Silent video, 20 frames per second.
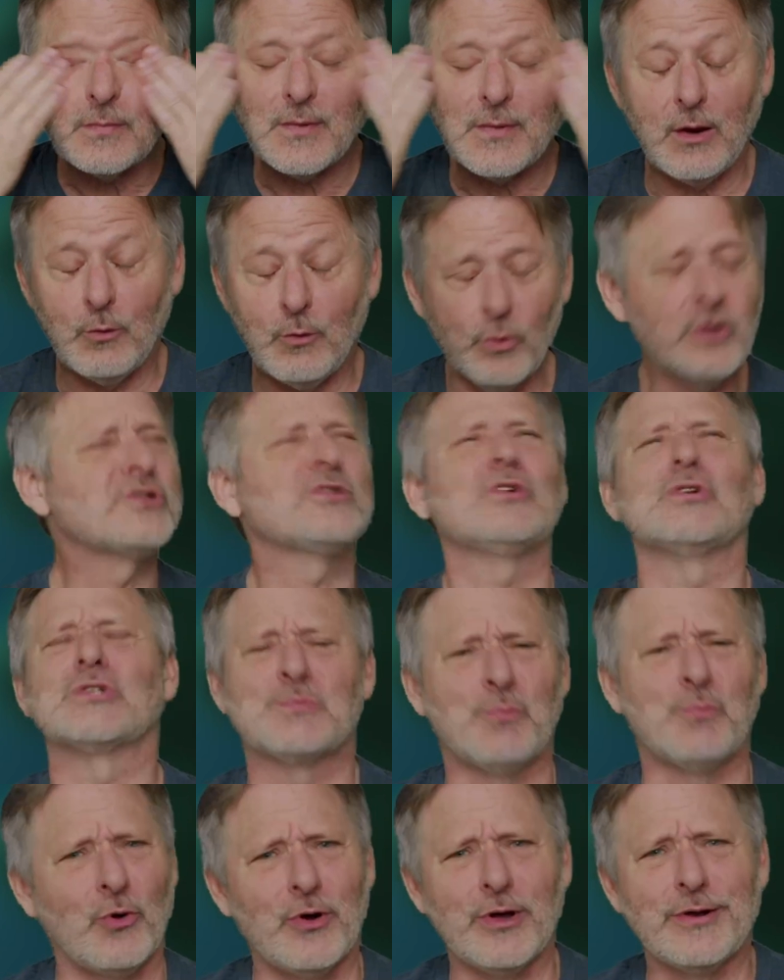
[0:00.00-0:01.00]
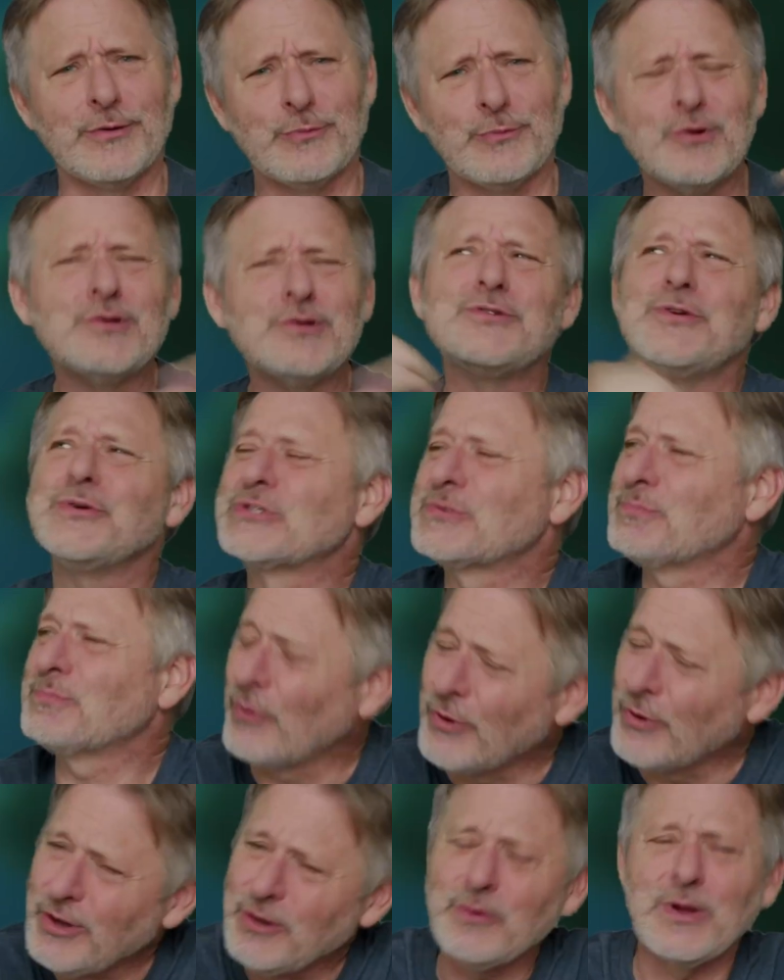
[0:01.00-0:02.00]
we're so spoiled. We're so
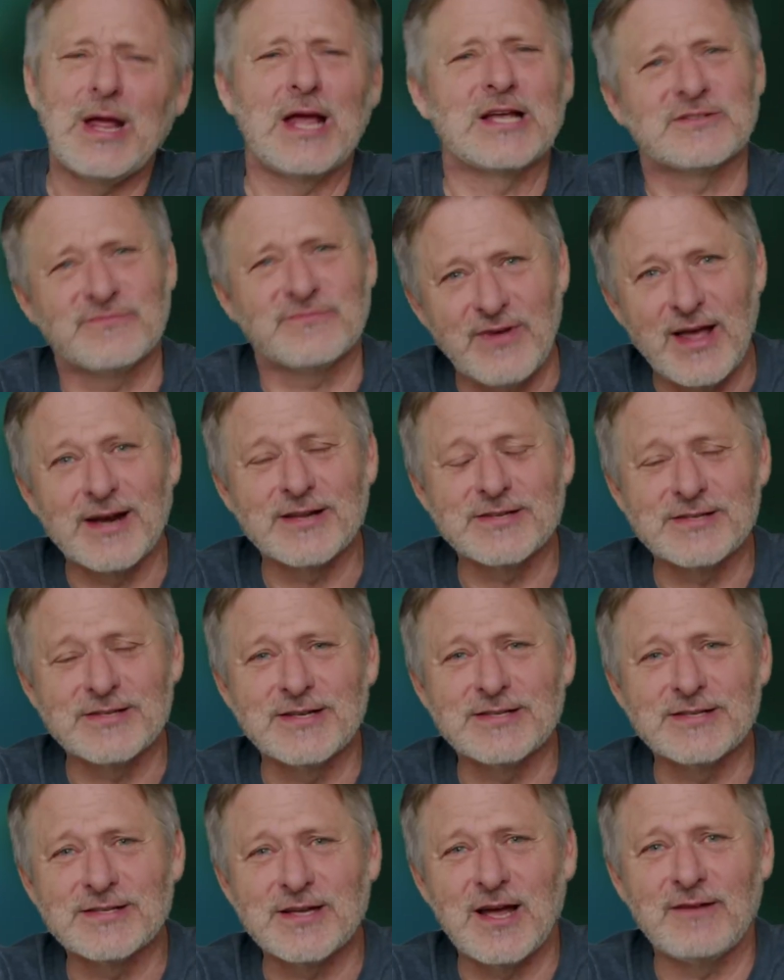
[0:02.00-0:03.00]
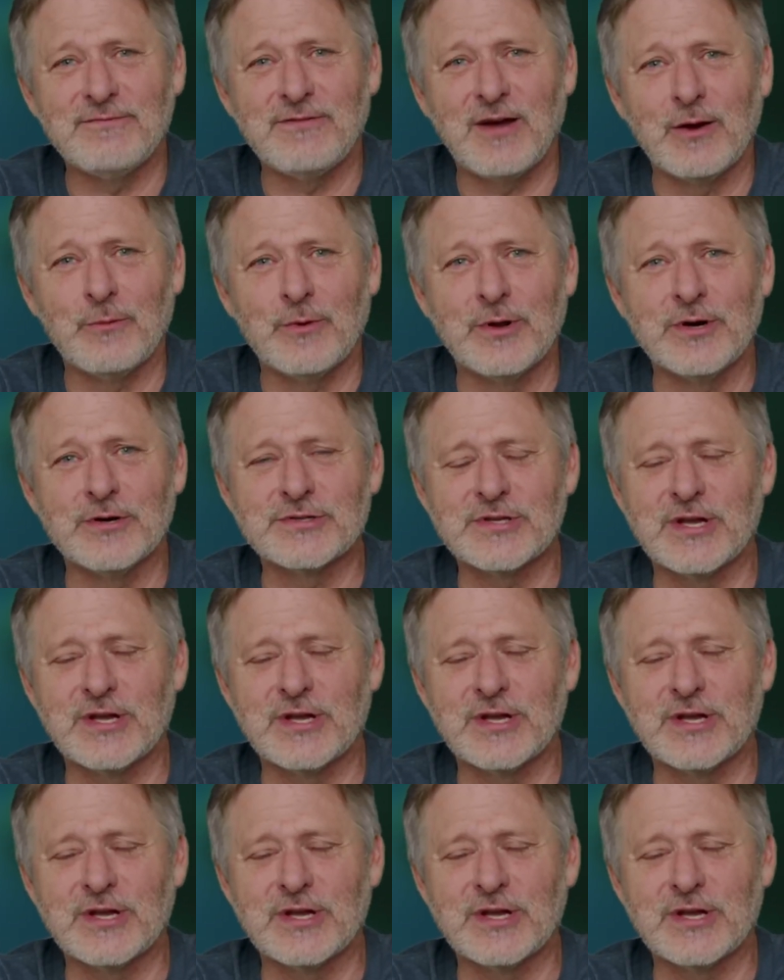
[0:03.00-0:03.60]
spoiled as fantasy and sci-fi readers.